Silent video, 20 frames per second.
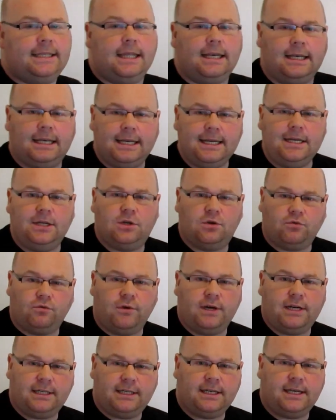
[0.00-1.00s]
the least
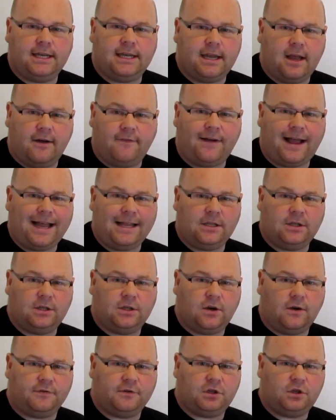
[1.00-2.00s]
risky of
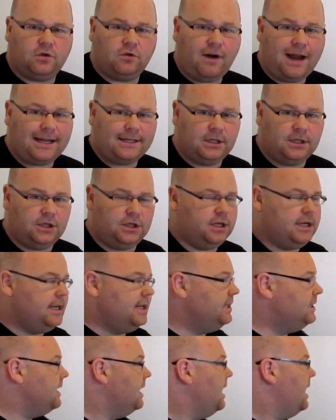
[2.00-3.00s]
Ansoff
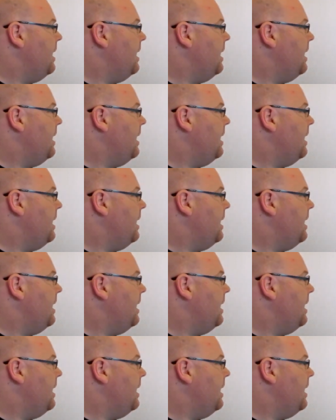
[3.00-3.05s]
strategies,